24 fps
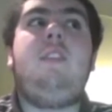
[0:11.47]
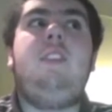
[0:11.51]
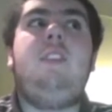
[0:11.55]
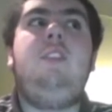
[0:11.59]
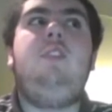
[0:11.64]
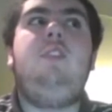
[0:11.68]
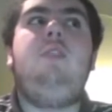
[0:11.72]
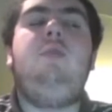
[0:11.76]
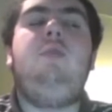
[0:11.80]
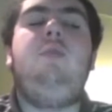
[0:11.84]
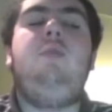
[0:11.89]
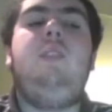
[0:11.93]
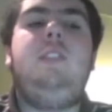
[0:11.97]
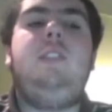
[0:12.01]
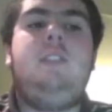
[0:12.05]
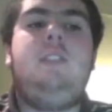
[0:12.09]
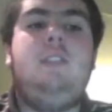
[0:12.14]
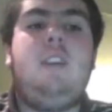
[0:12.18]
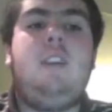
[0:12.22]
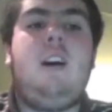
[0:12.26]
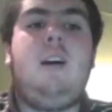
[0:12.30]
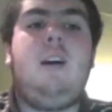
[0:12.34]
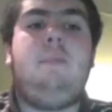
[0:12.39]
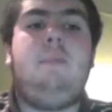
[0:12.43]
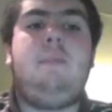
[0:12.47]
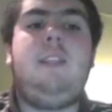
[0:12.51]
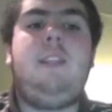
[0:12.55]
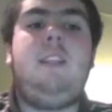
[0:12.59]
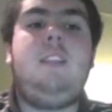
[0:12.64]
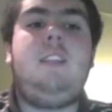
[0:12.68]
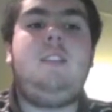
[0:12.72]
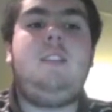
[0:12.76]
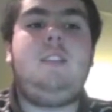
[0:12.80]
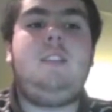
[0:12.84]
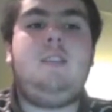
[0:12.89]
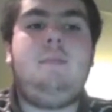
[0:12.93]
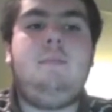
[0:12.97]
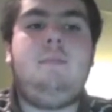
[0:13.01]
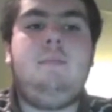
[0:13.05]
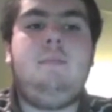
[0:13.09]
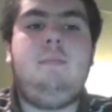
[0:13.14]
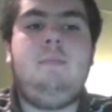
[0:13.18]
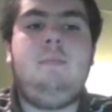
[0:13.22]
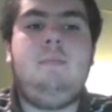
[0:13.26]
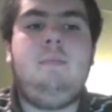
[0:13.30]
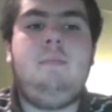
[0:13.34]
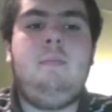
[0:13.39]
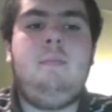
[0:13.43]
to do with zombies.
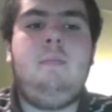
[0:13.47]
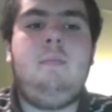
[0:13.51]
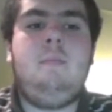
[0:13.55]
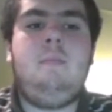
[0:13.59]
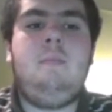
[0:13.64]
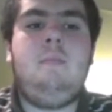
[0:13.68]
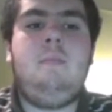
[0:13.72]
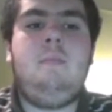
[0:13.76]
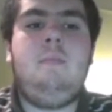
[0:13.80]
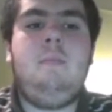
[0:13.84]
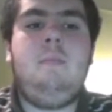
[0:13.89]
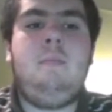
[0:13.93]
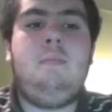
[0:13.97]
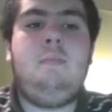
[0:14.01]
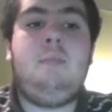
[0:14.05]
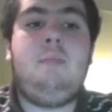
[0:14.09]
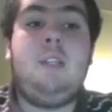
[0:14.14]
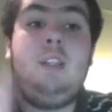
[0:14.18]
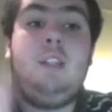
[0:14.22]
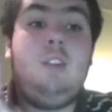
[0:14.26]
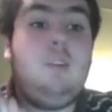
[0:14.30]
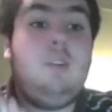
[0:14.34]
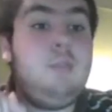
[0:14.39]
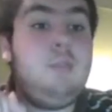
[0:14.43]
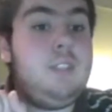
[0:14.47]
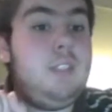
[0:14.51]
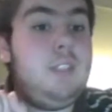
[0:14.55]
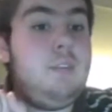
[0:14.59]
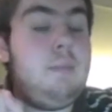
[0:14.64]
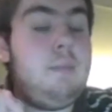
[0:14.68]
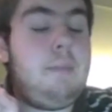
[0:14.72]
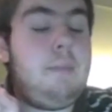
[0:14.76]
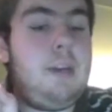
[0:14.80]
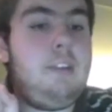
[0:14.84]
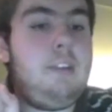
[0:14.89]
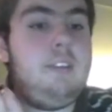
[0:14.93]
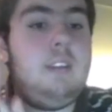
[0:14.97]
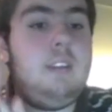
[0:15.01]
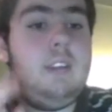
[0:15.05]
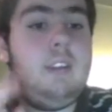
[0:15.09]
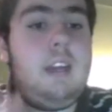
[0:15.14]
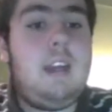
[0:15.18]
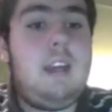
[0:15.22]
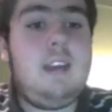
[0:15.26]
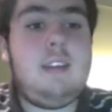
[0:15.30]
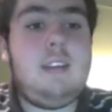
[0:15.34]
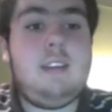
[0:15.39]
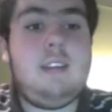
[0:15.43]
But you know what's even better than
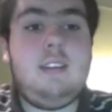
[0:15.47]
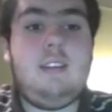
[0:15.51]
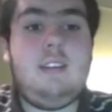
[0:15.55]
that?